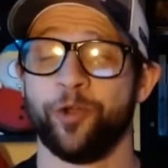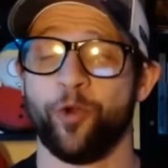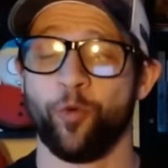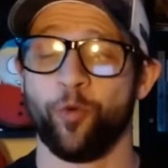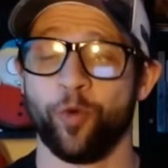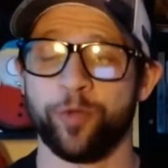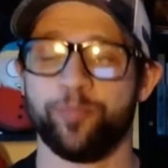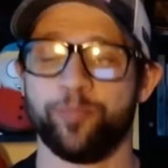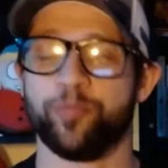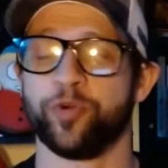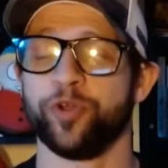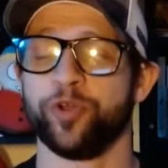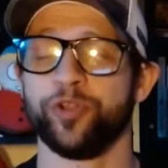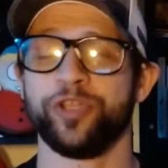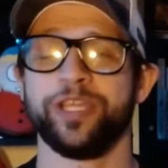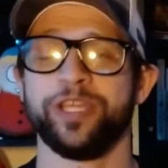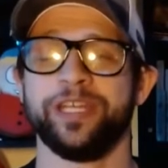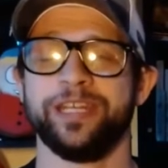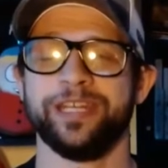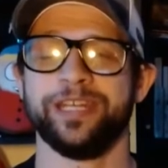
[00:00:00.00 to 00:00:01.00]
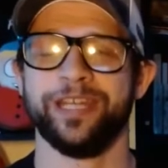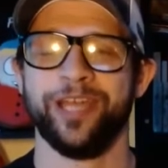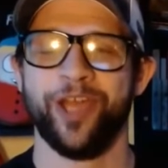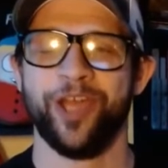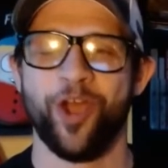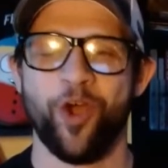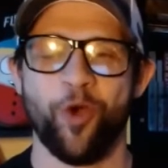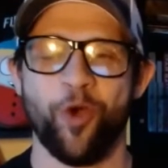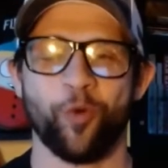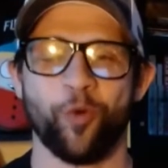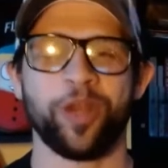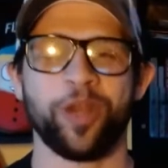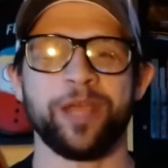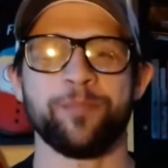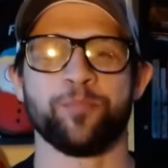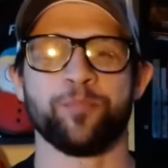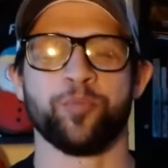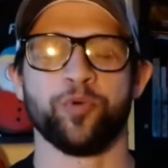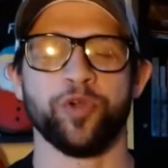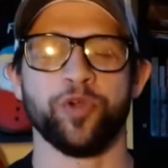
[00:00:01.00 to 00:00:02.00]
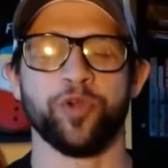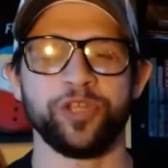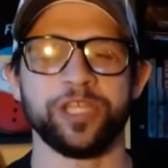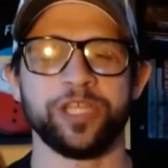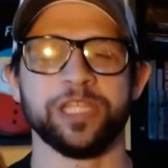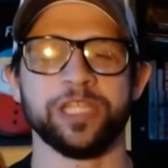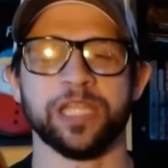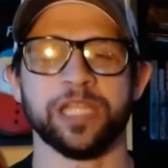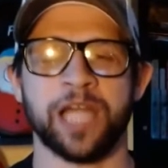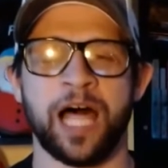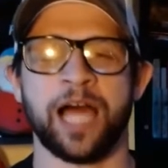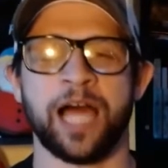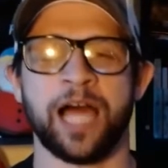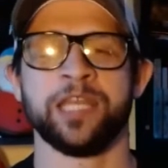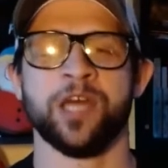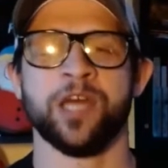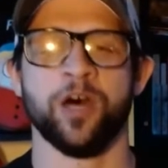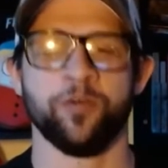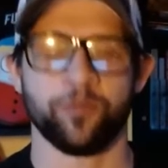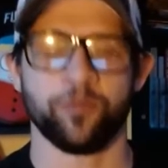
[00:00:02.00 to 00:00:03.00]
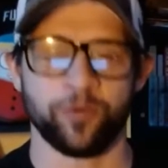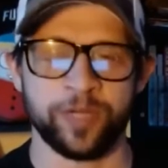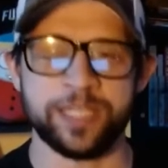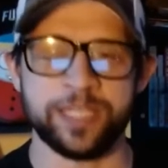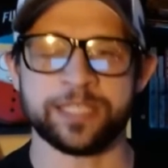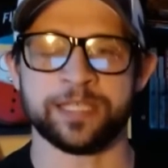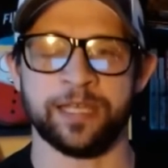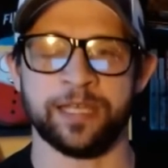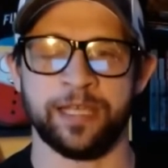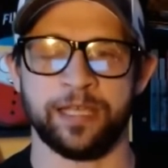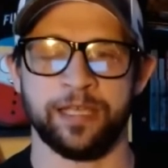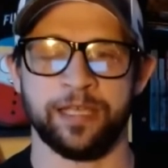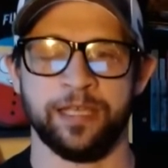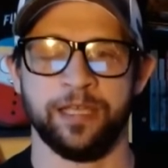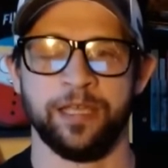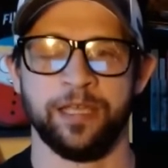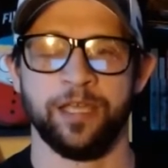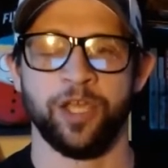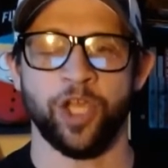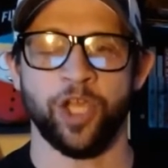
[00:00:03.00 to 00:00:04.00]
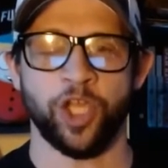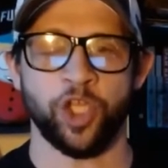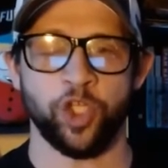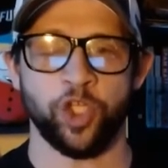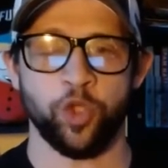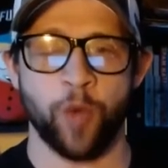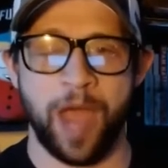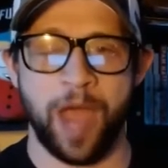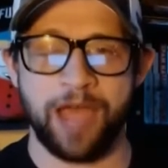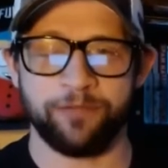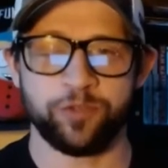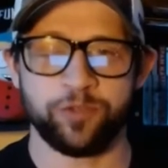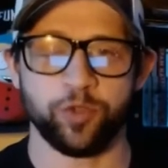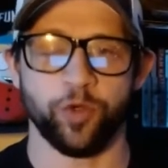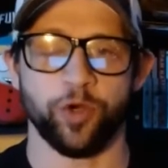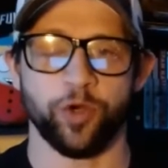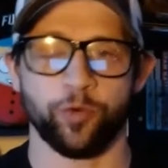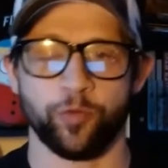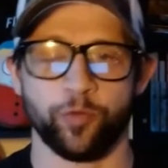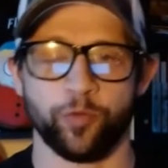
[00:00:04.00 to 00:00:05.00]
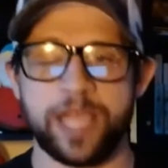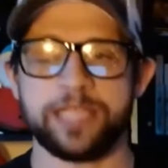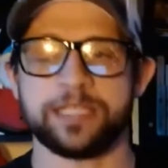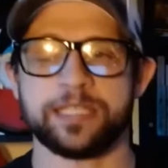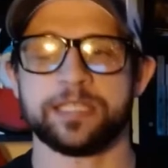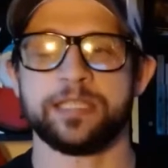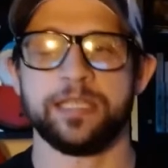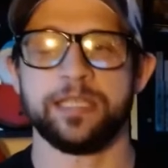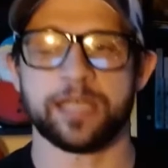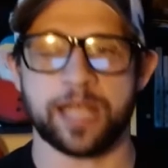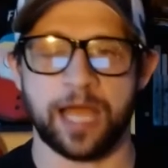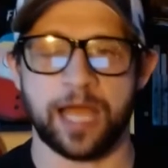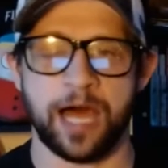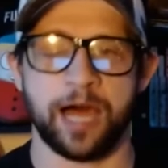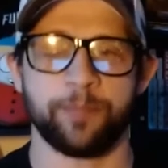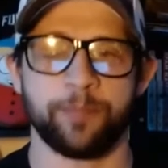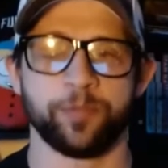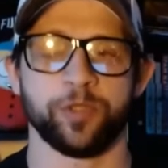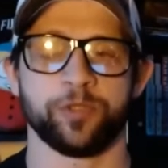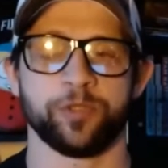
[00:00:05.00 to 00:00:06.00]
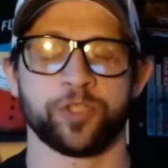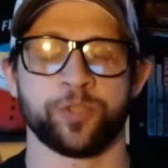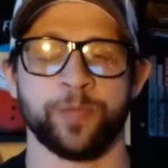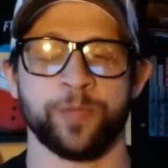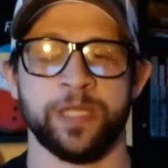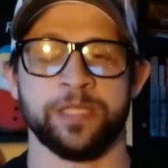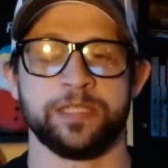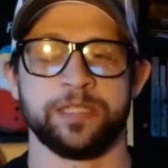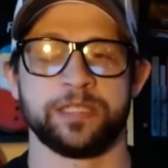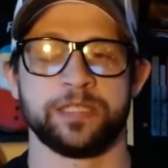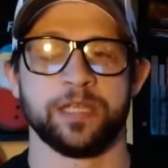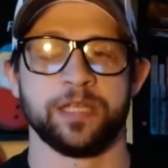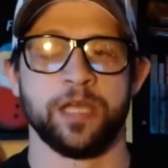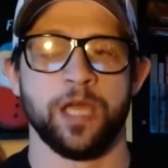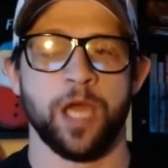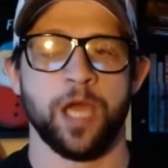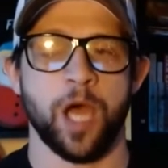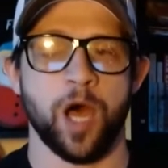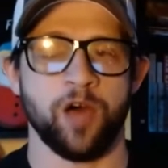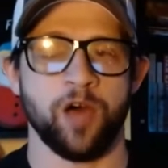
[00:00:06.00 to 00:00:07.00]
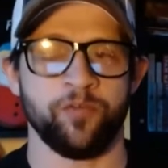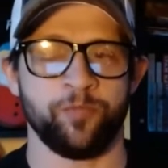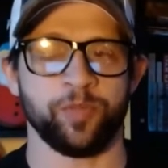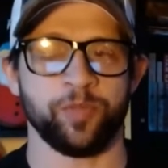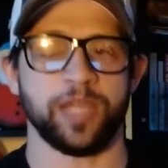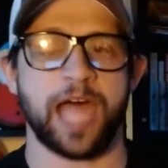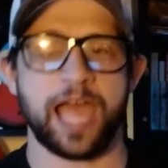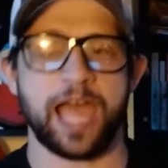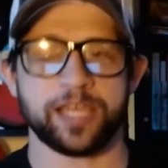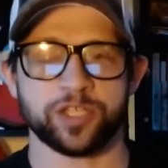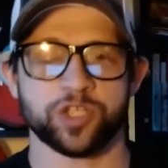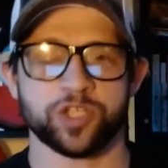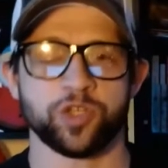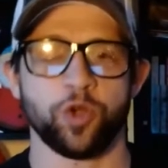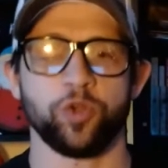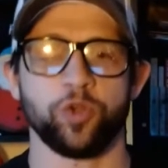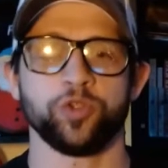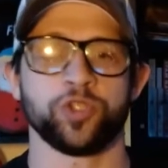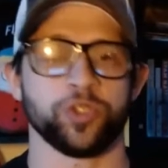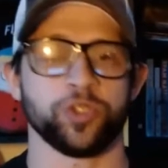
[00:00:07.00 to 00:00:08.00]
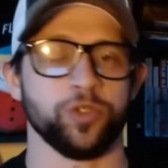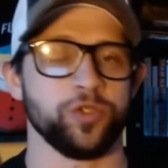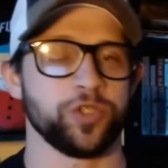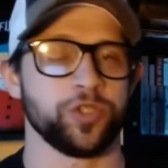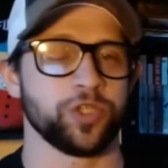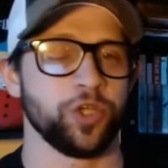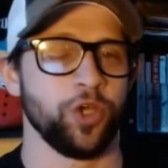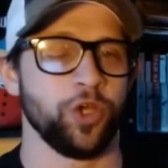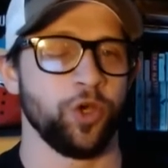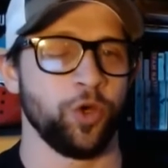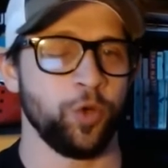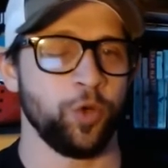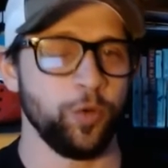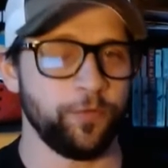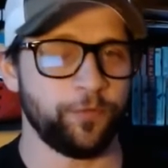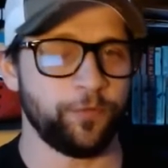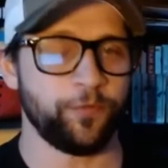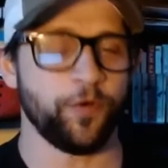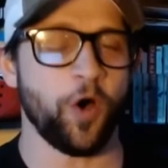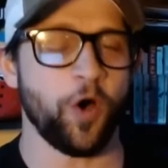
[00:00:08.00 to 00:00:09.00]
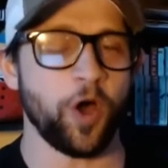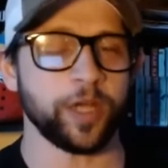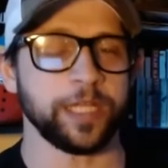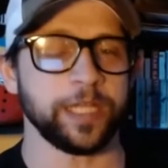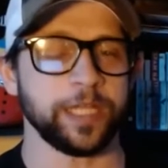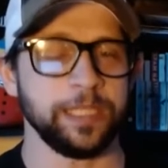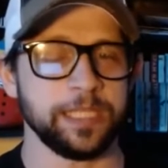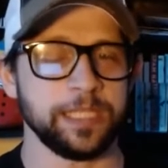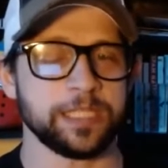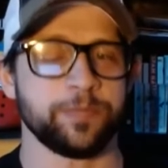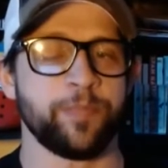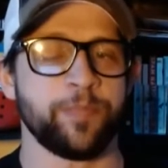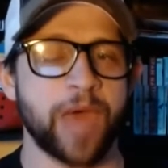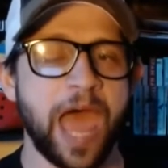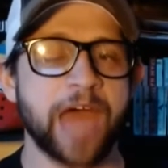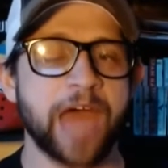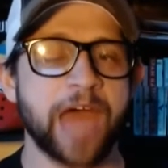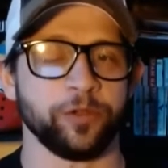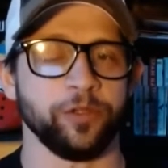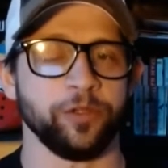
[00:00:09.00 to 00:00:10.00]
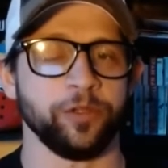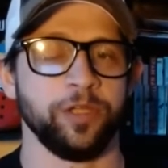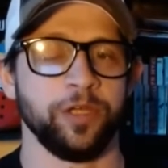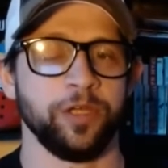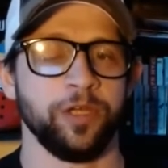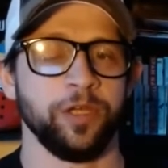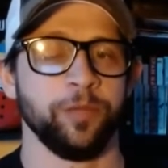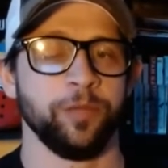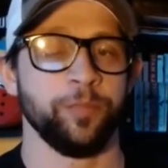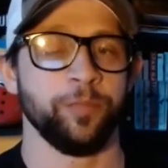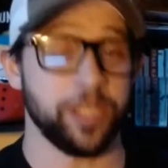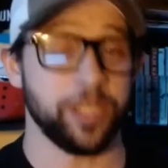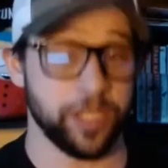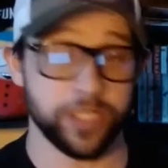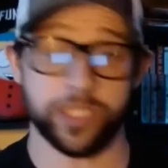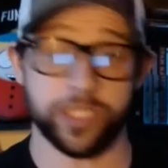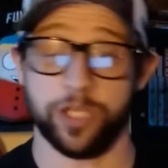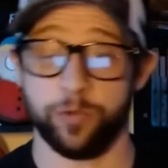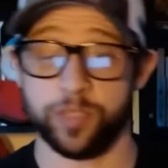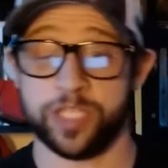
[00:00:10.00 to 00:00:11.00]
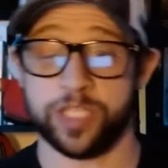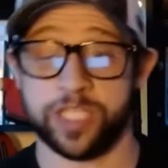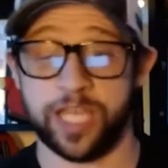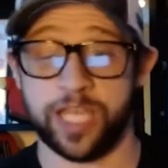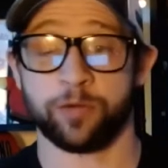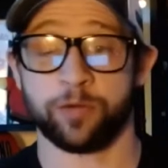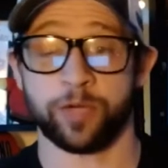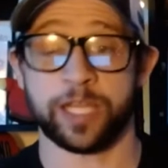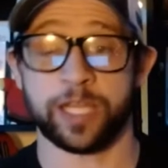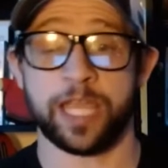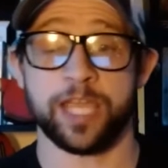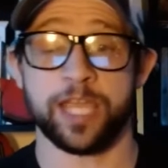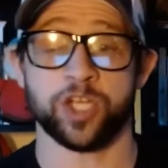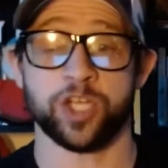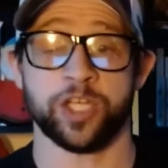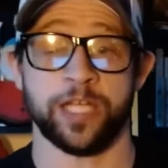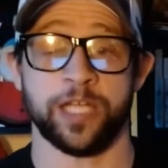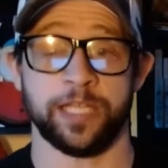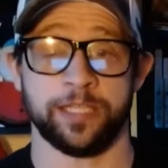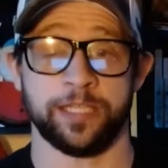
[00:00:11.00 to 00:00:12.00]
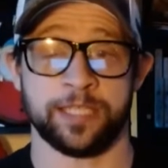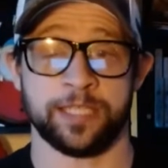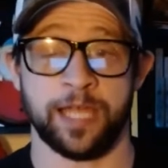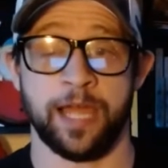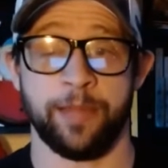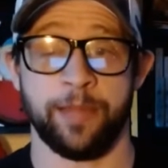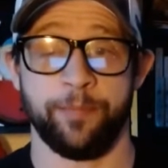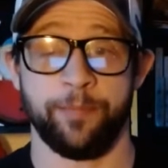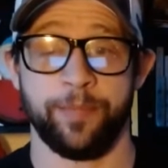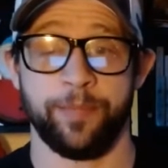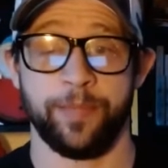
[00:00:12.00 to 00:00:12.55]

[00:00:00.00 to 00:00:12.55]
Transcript: What a brilliant line of reasoning. You have to erase the accomplishments of black soldiers who fought in this battle because there was segregation at the time.